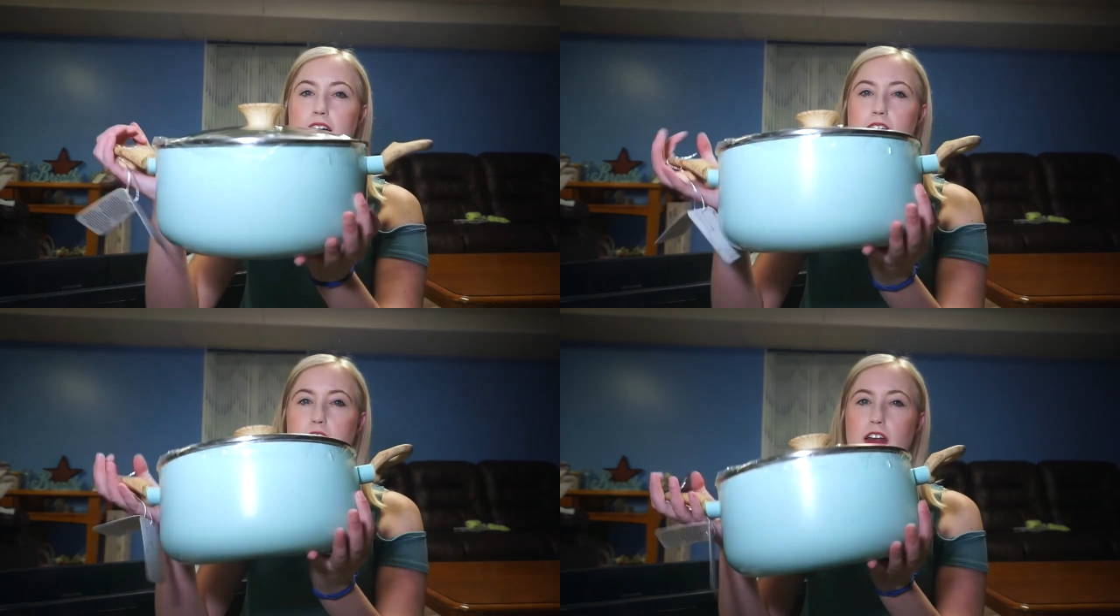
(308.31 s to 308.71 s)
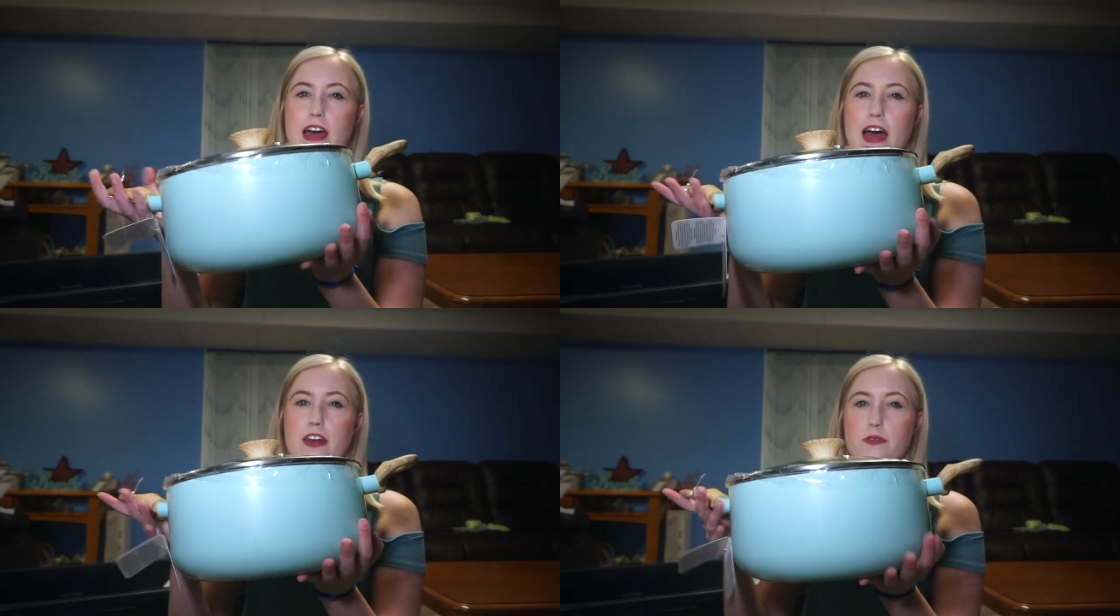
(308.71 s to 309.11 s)
I thought
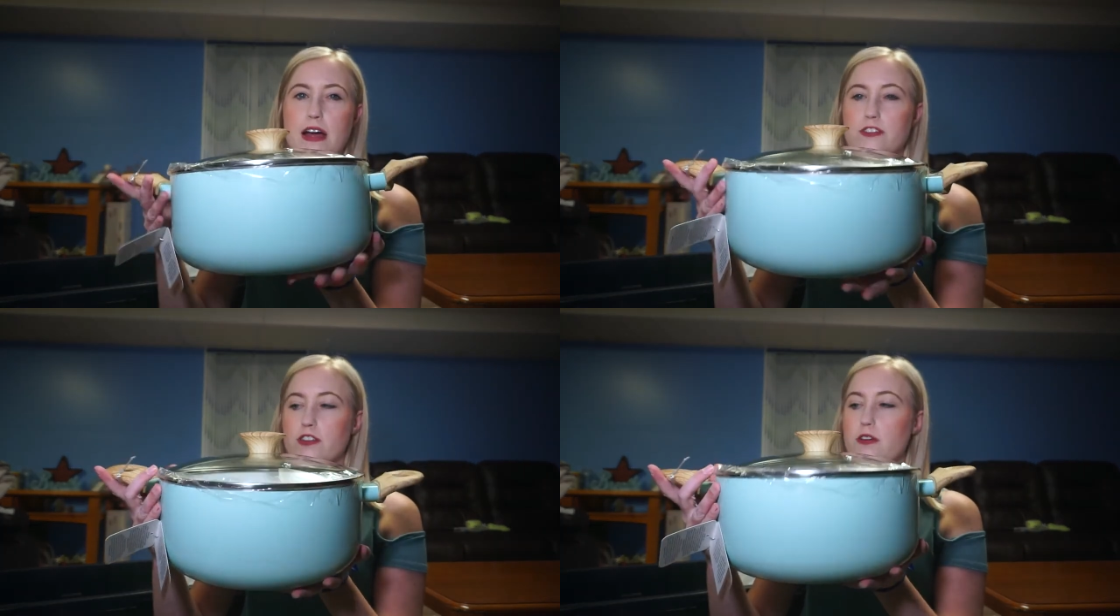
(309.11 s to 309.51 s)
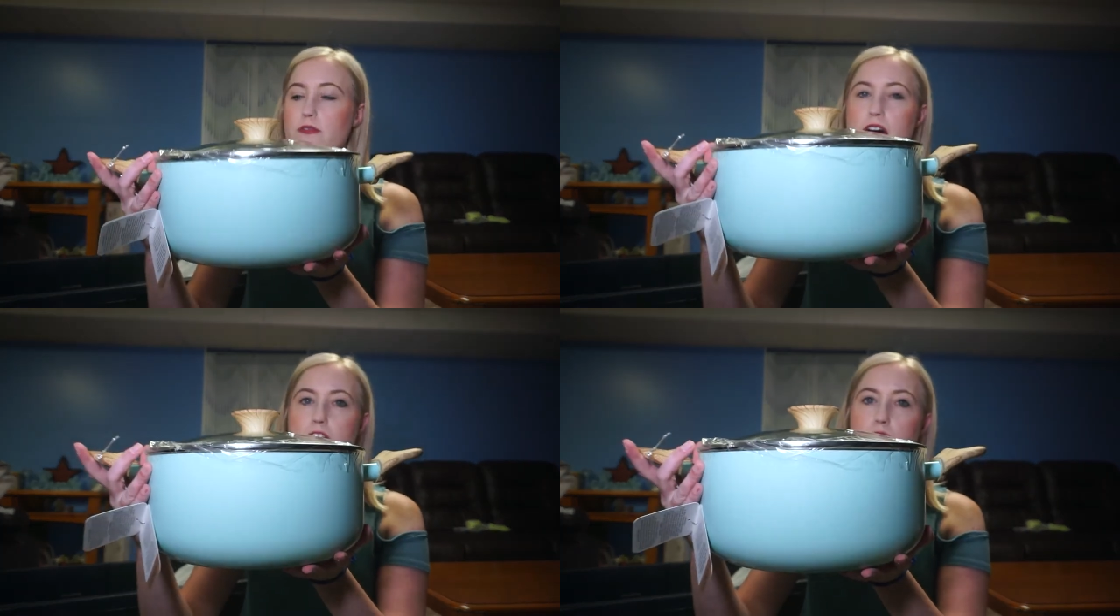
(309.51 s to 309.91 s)
it had a retro
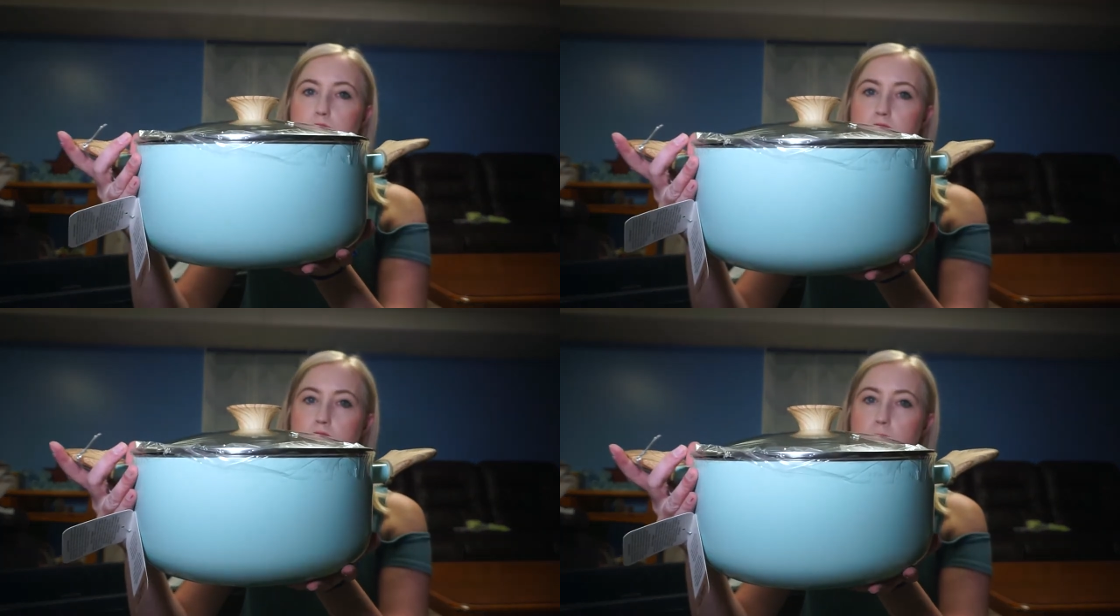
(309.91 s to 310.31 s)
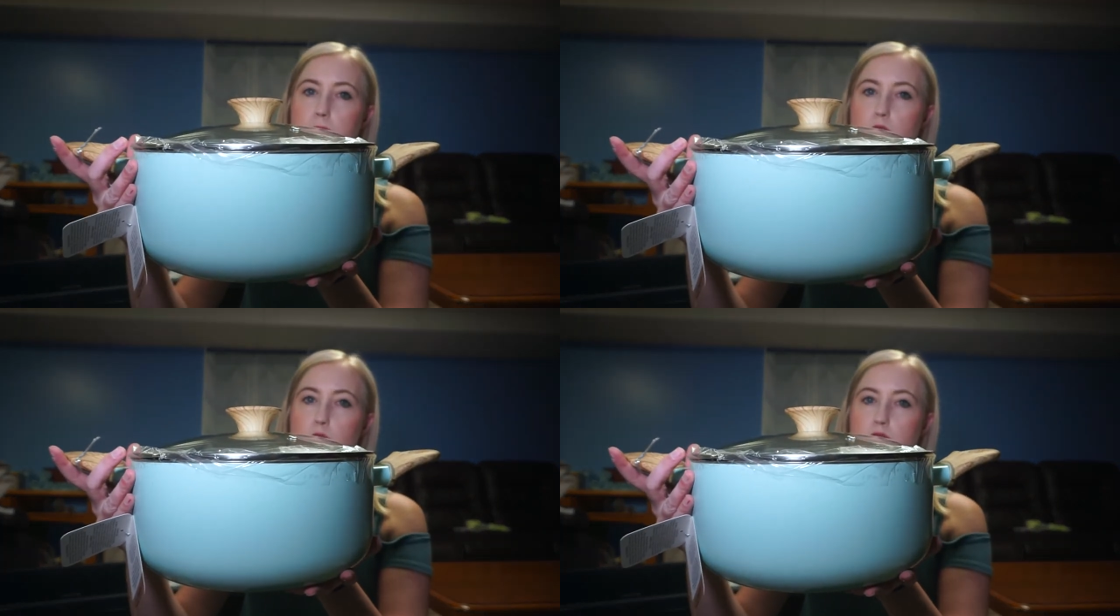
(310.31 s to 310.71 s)
vibe that I'm
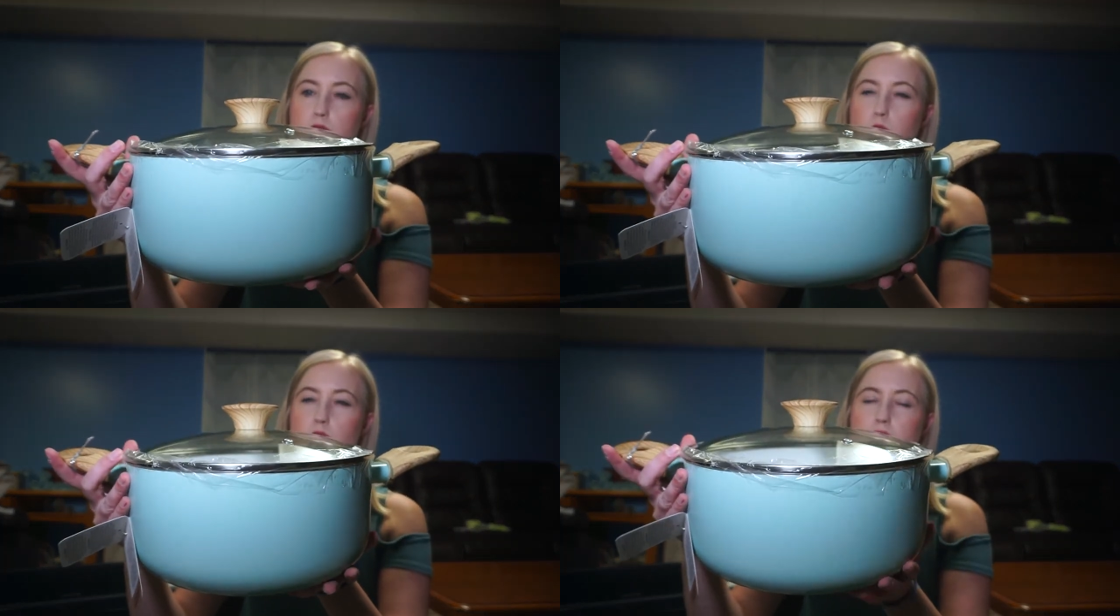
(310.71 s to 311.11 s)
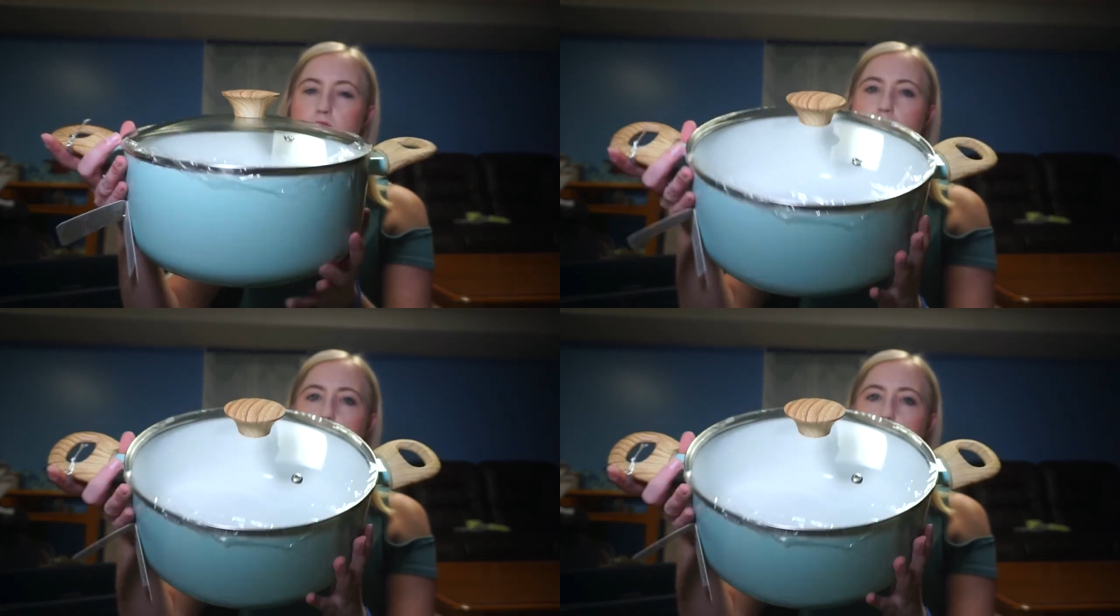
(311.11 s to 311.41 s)
going for.